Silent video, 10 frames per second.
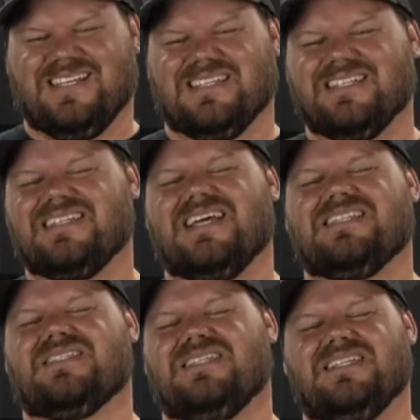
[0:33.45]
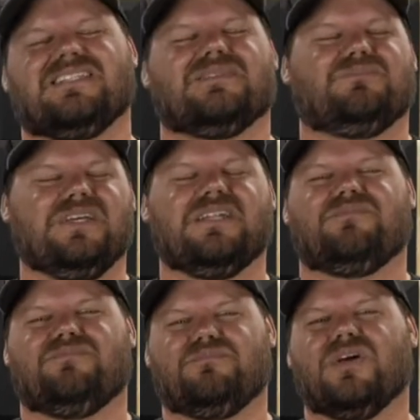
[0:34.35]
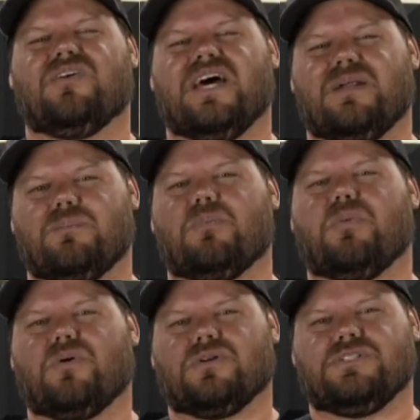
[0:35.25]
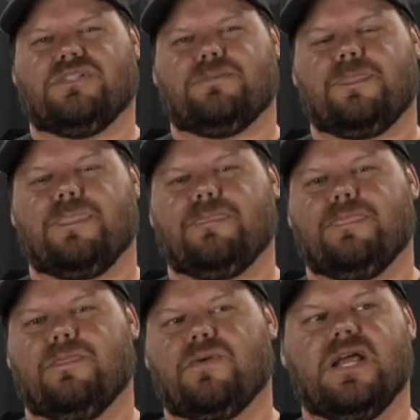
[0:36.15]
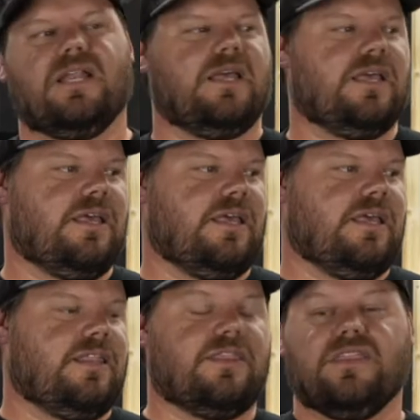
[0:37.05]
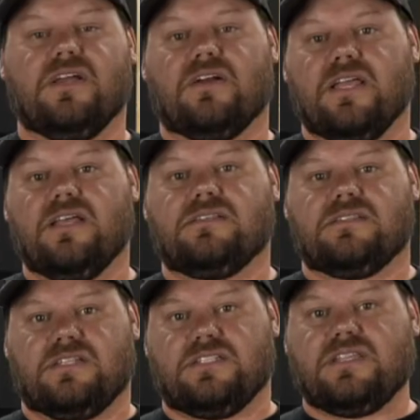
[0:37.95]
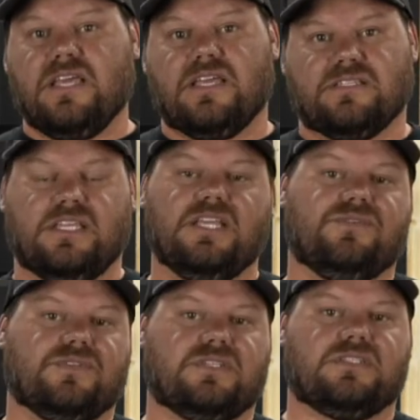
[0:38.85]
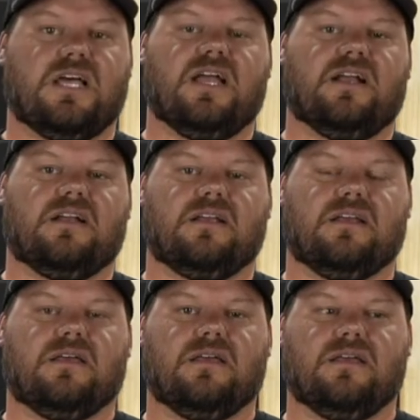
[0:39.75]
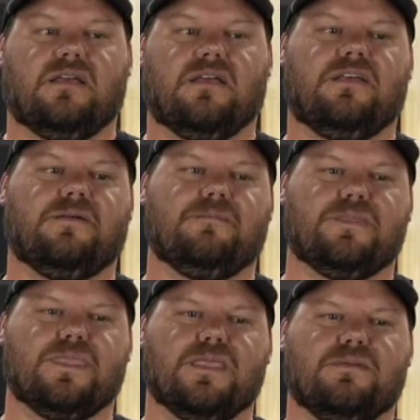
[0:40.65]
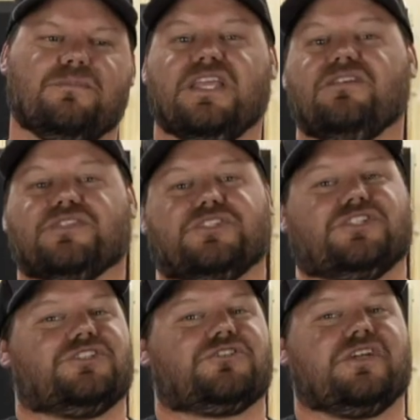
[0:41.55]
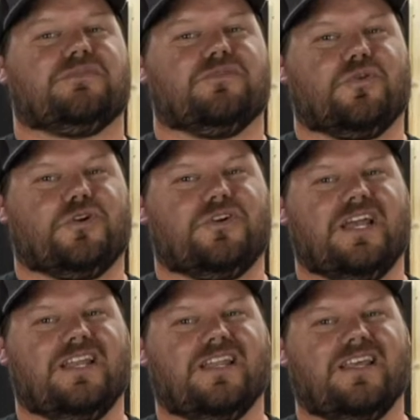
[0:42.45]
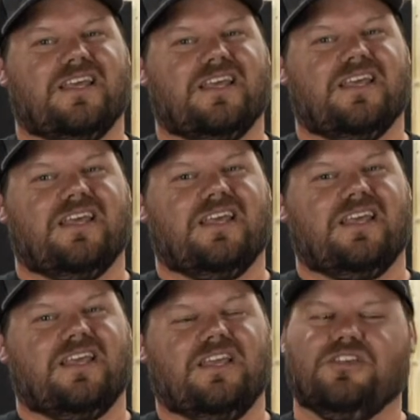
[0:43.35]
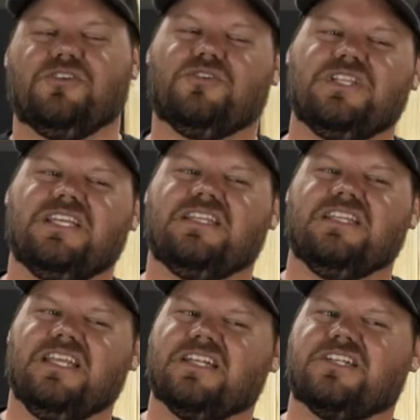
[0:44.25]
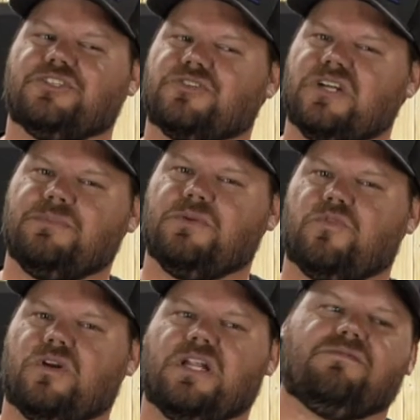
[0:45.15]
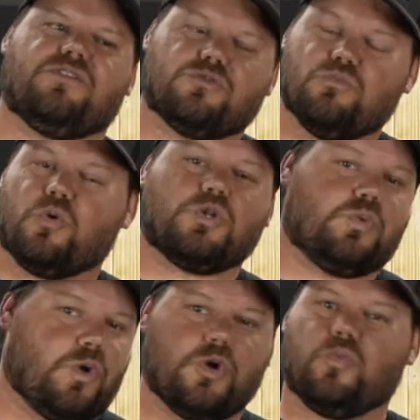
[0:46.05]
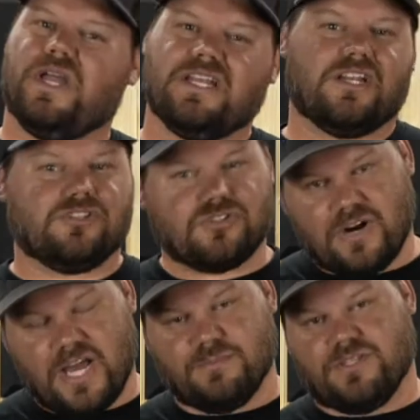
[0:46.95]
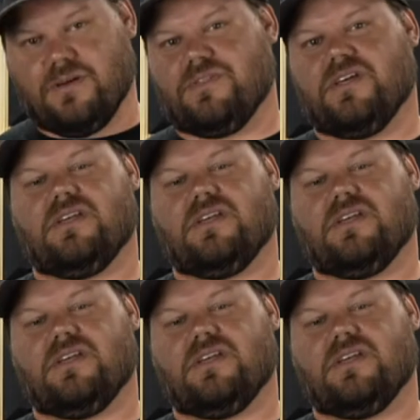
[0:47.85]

look, that's just a bit of blown out of proportion, right? There is such a thing as evil desire. But evil is a descriptive word, right? You only need a descriptive word if there's more than one way to describe something.